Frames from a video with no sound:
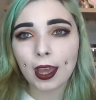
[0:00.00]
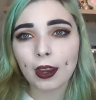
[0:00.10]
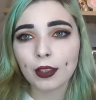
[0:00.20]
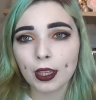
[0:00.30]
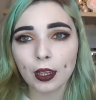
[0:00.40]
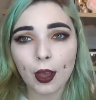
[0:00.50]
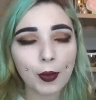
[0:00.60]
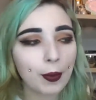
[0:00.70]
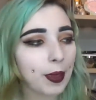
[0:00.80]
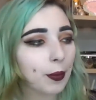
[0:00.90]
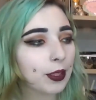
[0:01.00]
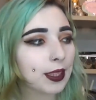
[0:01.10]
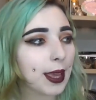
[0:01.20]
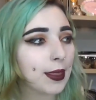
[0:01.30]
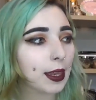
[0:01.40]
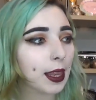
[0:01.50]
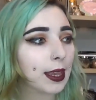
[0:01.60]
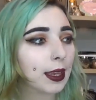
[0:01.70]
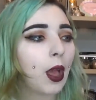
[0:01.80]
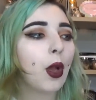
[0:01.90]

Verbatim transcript: and I've seen a couple of people say that like